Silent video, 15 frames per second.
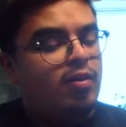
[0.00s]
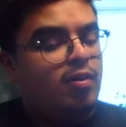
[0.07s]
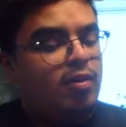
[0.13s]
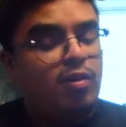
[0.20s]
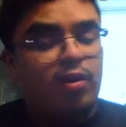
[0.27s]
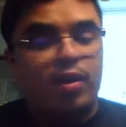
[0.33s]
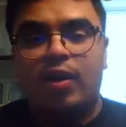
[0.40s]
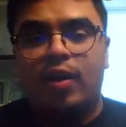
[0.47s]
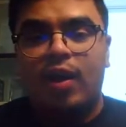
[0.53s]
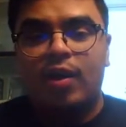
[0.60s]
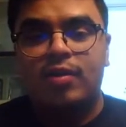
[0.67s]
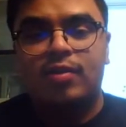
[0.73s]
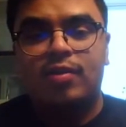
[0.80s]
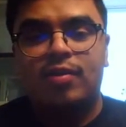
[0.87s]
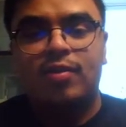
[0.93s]
Okay,
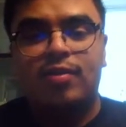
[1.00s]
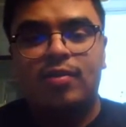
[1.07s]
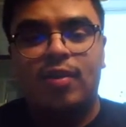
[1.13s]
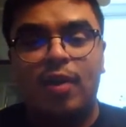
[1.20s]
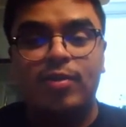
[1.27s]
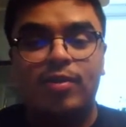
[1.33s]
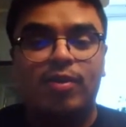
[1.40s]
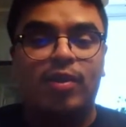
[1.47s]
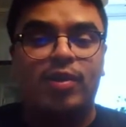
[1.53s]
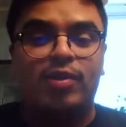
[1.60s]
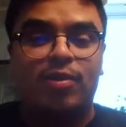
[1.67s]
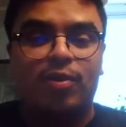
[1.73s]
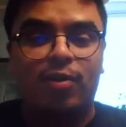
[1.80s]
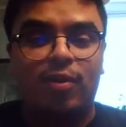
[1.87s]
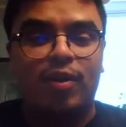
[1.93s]
guys. So that was a great
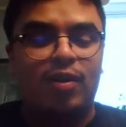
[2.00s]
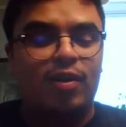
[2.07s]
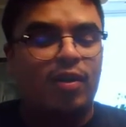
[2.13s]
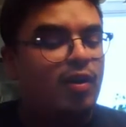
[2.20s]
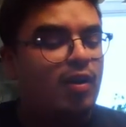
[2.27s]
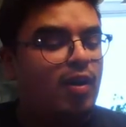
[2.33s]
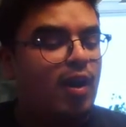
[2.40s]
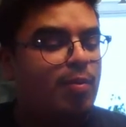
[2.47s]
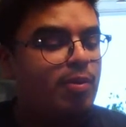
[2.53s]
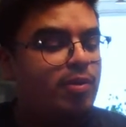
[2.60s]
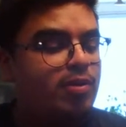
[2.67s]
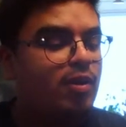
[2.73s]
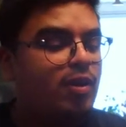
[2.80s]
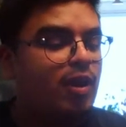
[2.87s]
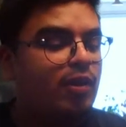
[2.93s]
story. I
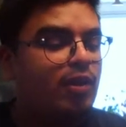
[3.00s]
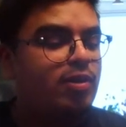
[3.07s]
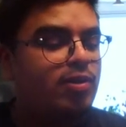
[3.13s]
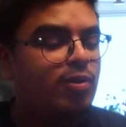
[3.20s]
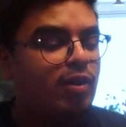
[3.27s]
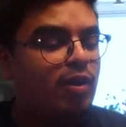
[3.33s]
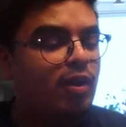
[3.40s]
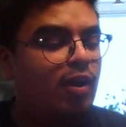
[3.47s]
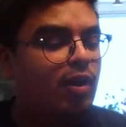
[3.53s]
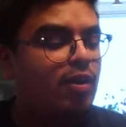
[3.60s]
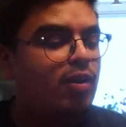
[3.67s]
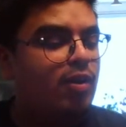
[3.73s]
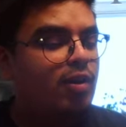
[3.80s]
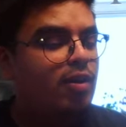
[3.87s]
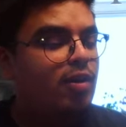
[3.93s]
personally like that story a
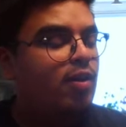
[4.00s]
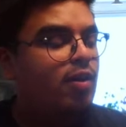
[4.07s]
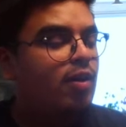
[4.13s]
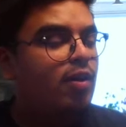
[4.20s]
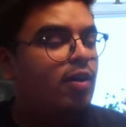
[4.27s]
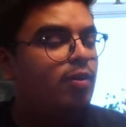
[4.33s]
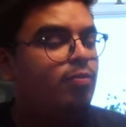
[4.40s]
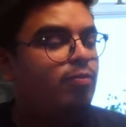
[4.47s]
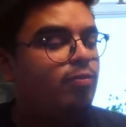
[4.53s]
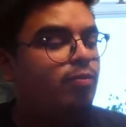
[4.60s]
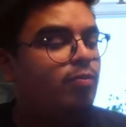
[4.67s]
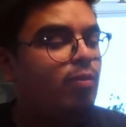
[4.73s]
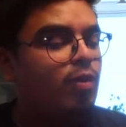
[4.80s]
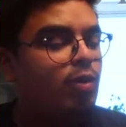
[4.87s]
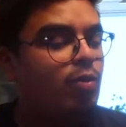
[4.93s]
lot.
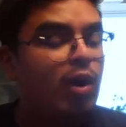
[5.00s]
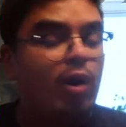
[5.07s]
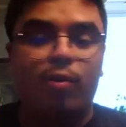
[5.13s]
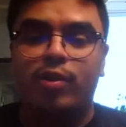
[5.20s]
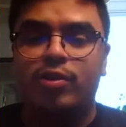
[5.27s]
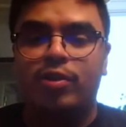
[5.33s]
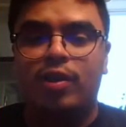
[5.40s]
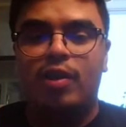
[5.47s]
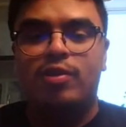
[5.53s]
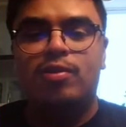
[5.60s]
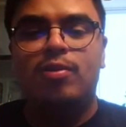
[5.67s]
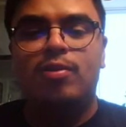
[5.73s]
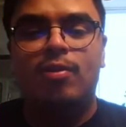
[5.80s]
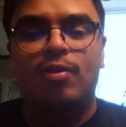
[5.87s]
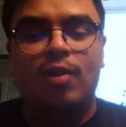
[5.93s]
What I want you guys
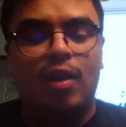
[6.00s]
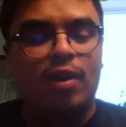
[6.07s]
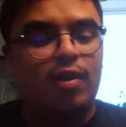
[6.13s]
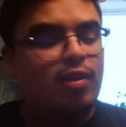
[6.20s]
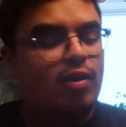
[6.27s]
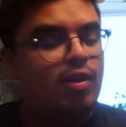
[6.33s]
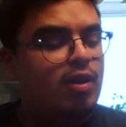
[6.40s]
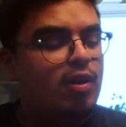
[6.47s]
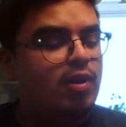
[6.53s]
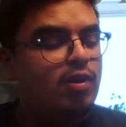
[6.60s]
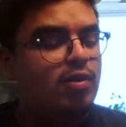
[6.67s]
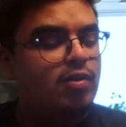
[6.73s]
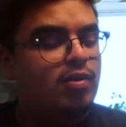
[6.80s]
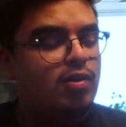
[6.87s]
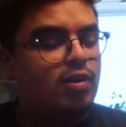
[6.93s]
to do today
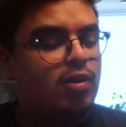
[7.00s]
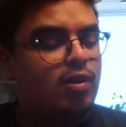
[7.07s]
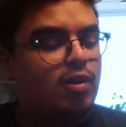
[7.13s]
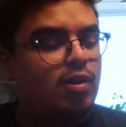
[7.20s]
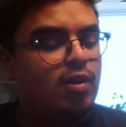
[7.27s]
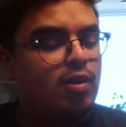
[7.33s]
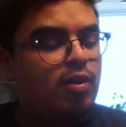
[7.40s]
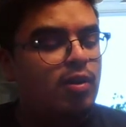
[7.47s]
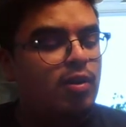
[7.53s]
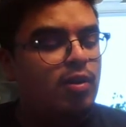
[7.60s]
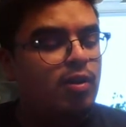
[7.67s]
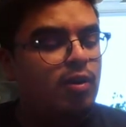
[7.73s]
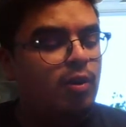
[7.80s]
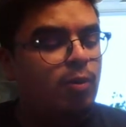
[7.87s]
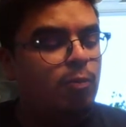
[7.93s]
is,
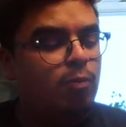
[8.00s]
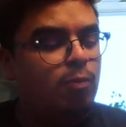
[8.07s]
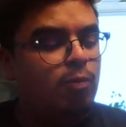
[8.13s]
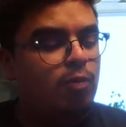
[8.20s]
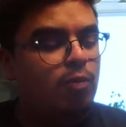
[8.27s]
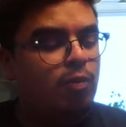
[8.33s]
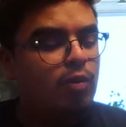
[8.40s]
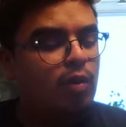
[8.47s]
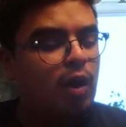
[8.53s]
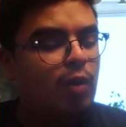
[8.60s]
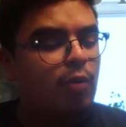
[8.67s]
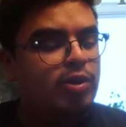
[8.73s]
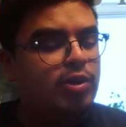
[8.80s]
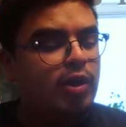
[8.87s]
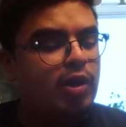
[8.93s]
you know,
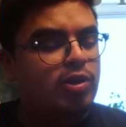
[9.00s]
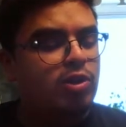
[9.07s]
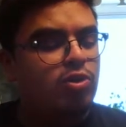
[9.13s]
I want you guys to